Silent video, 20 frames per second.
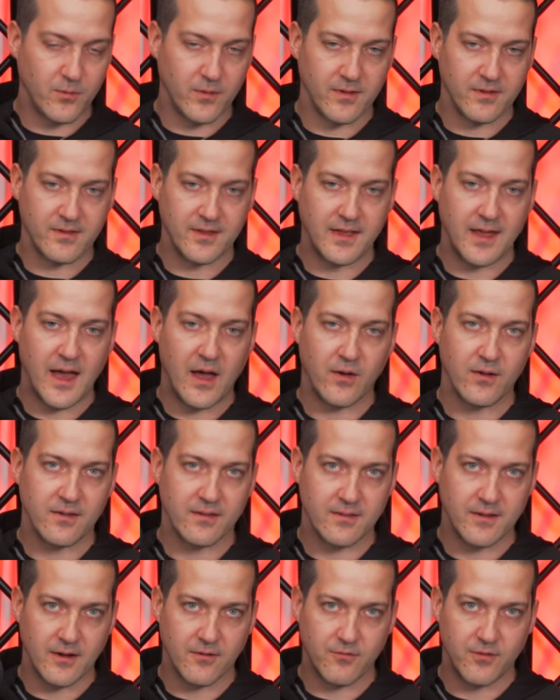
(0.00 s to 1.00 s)
We'll see how
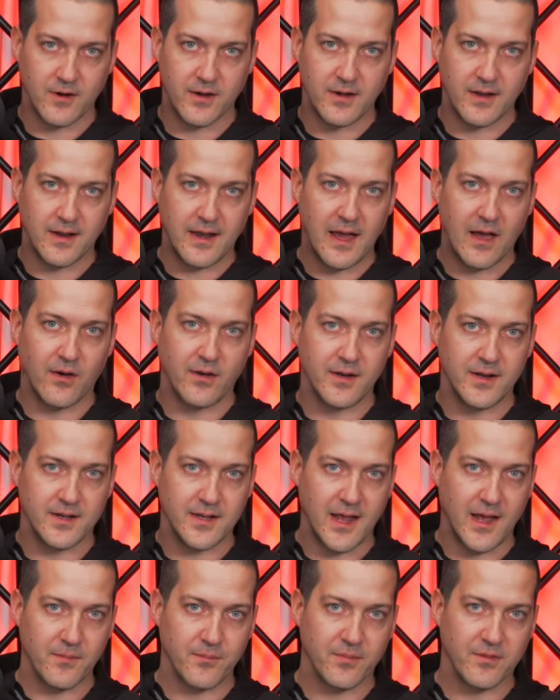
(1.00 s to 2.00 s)
it's different and how it
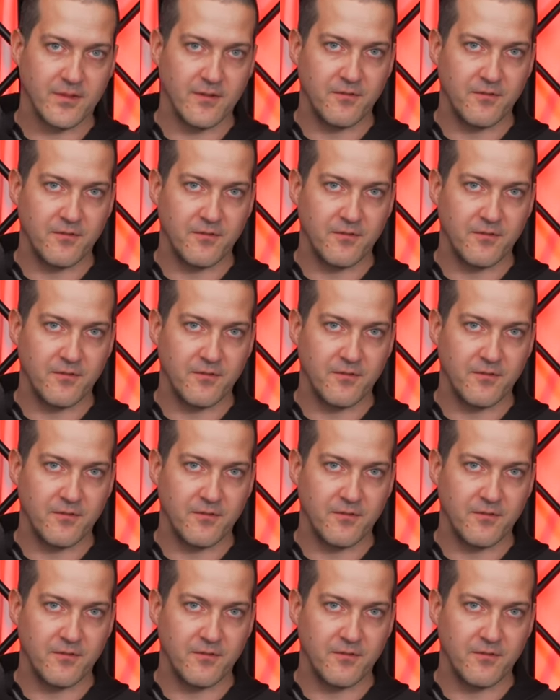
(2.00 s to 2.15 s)
attempts